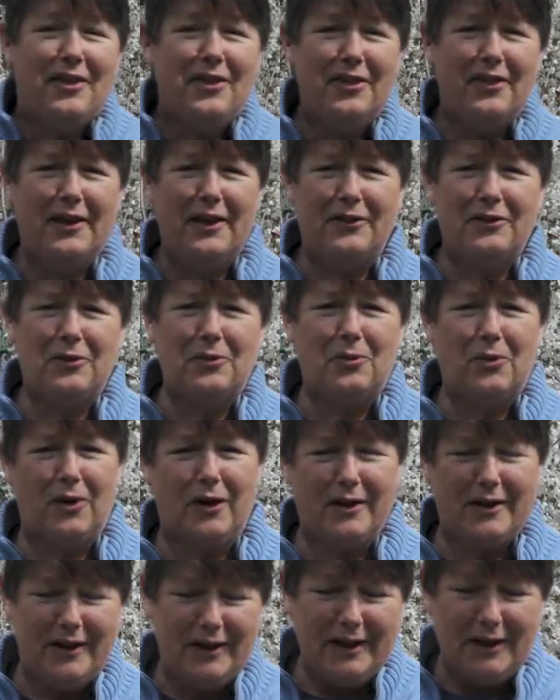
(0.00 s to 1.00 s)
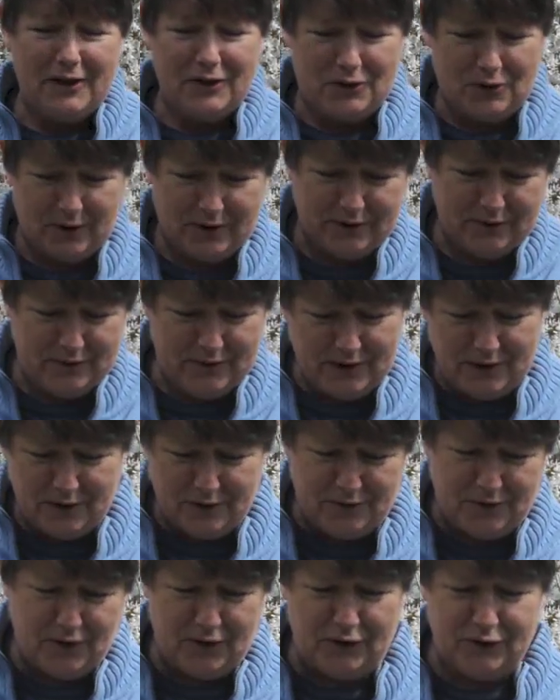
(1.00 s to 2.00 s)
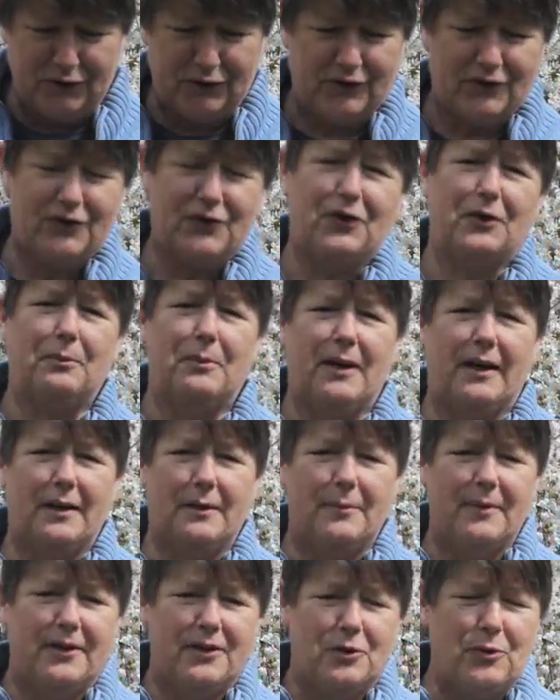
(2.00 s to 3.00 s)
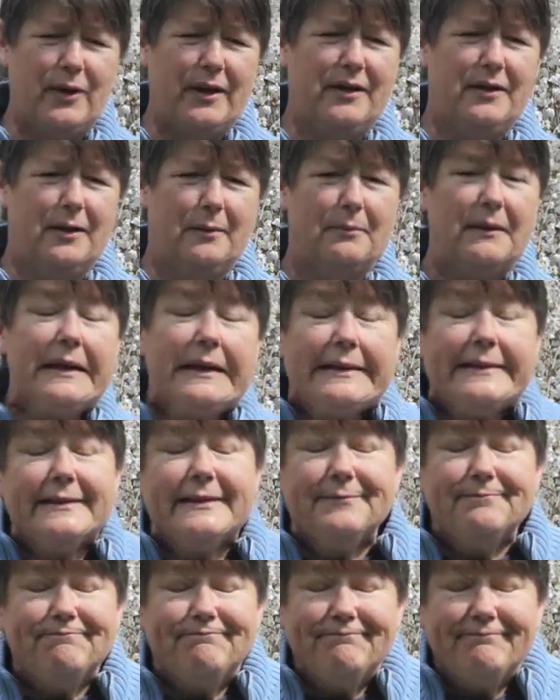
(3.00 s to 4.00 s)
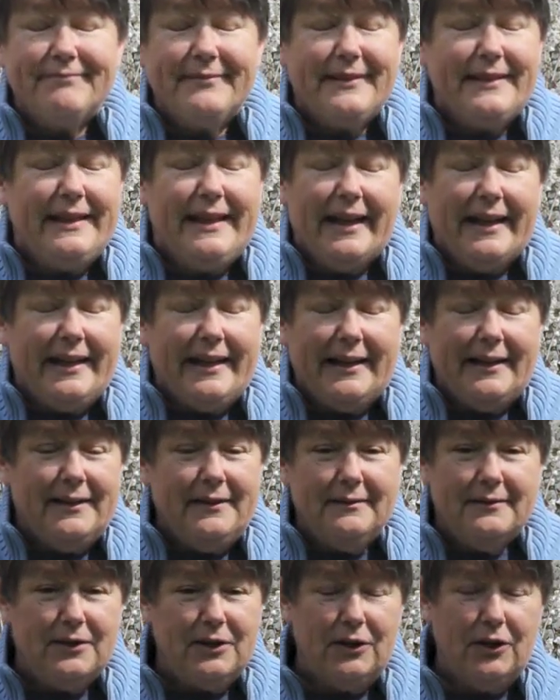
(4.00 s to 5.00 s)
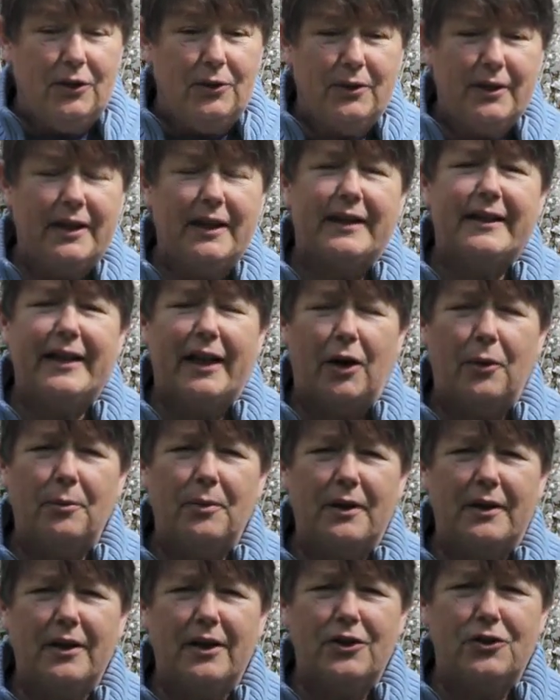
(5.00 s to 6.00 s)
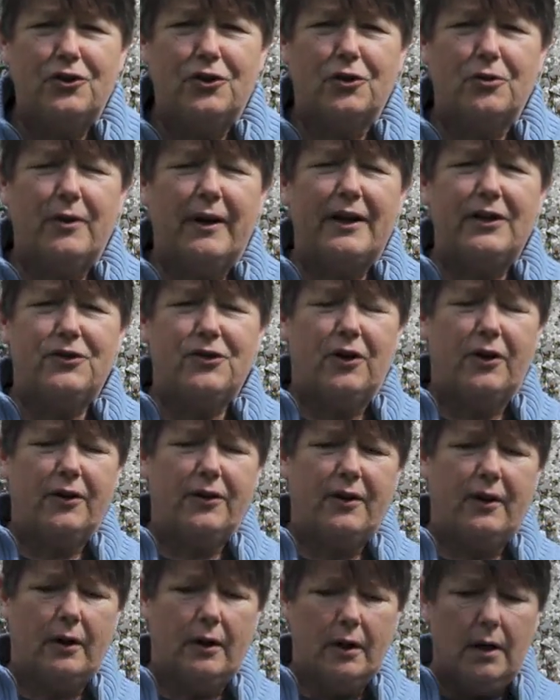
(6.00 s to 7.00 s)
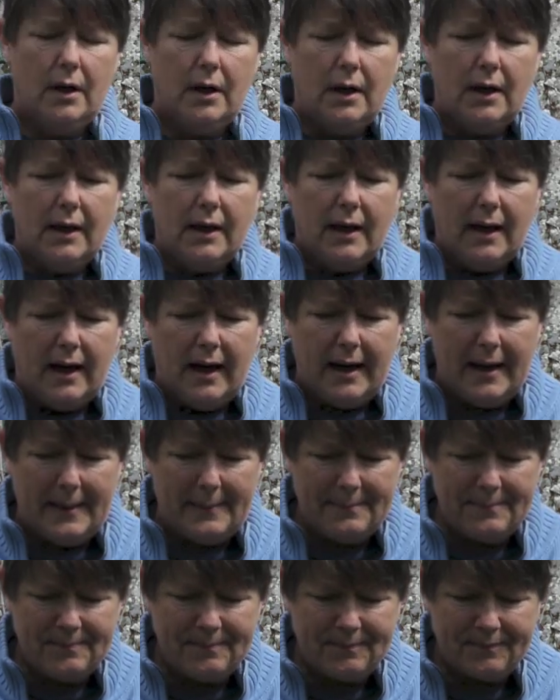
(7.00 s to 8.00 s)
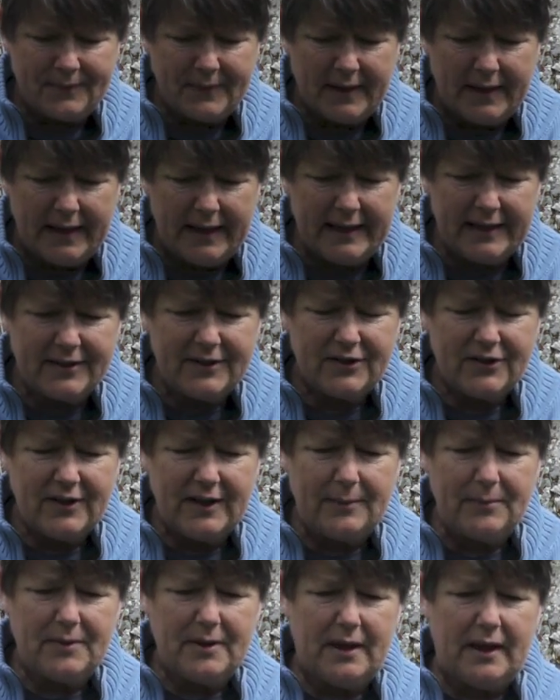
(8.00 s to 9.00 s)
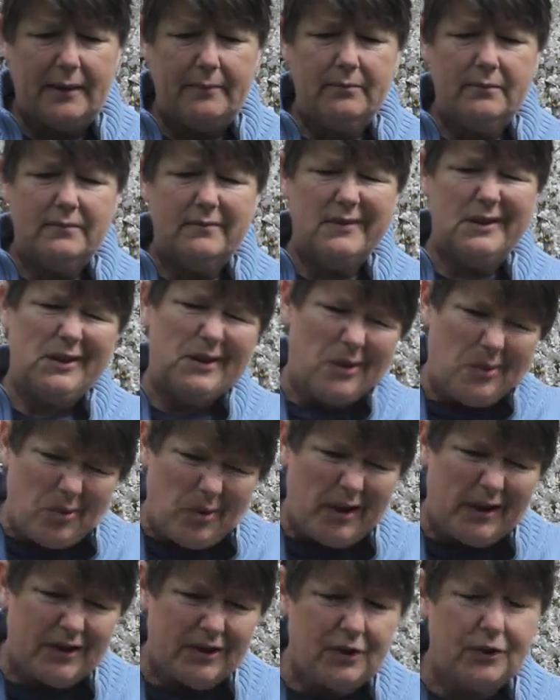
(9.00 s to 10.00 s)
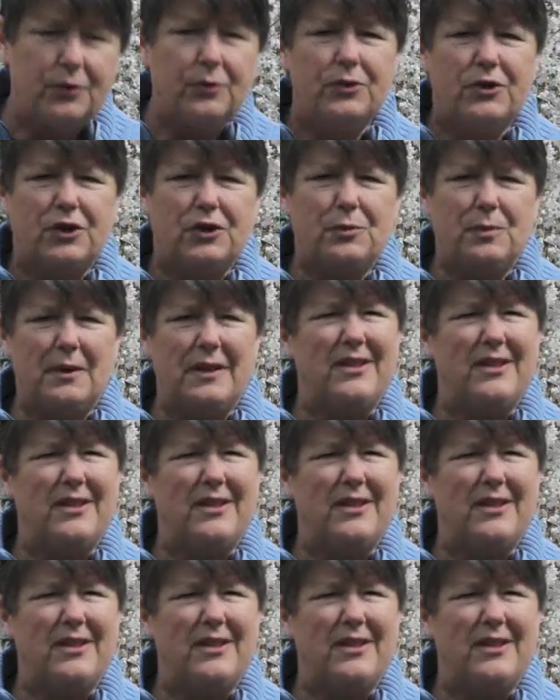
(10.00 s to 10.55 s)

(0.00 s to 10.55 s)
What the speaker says: that the work sort of falls to the bottom and you end up getting, kicked out because your grades aren't there. And at the same time, you don't want to just be